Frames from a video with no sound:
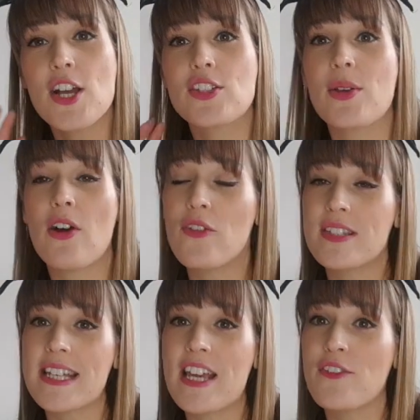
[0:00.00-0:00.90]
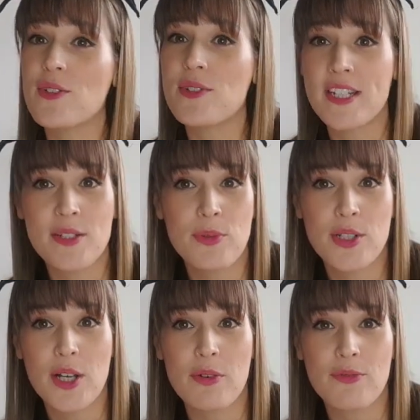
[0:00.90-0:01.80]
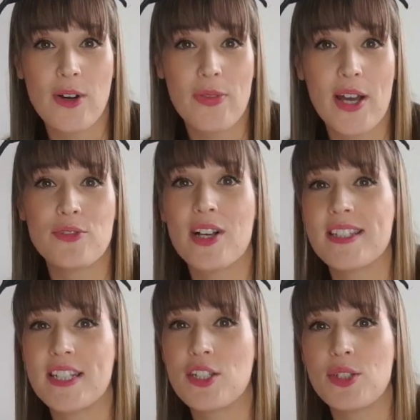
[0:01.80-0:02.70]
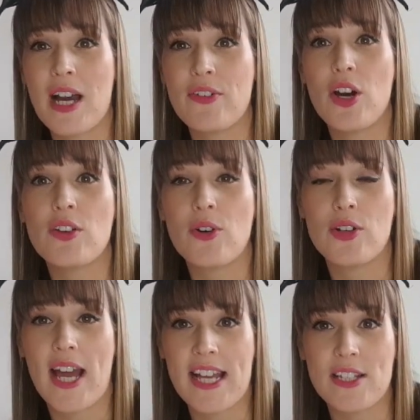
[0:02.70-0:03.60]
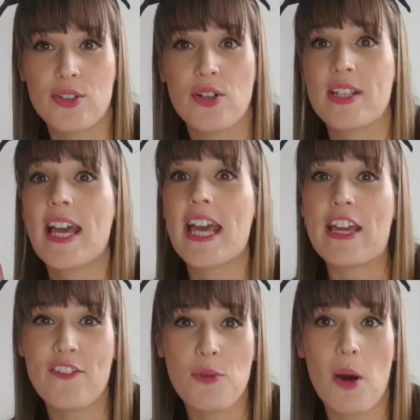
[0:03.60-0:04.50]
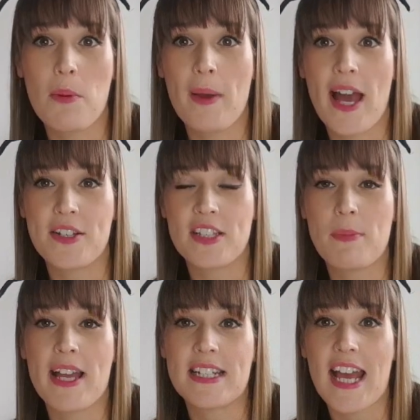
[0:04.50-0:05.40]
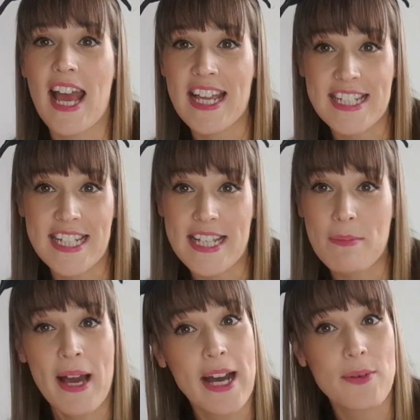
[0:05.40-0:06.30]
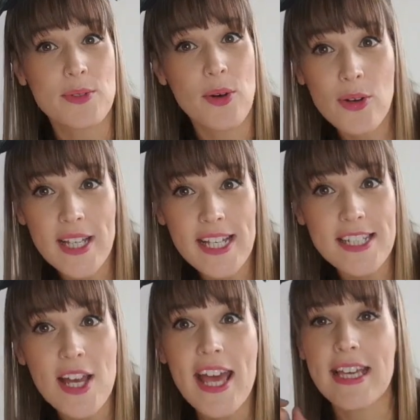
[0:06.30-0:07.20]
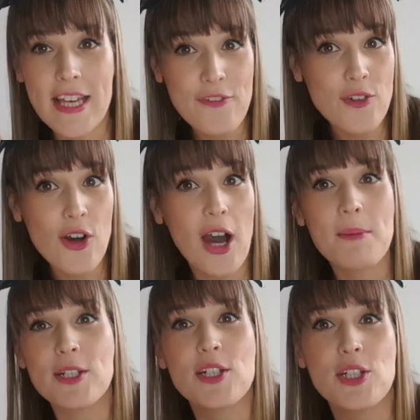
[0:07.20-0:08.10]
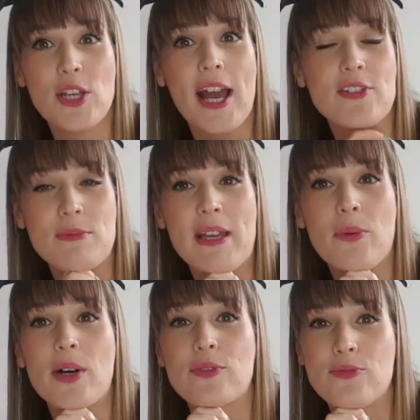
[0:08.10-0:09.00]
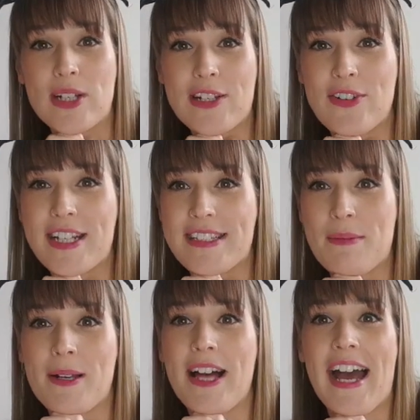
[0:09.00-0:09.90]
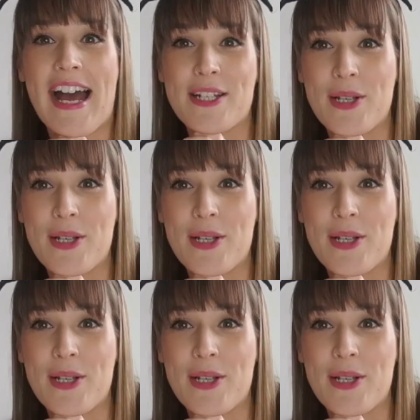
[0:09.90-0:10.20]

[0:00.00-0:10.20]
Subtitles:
So obviously, if you did want to go and find that dress, they do have it over on ASOS if you are prepared to spend £80 on it. If not, I'm going to show you how to make one really, really similar at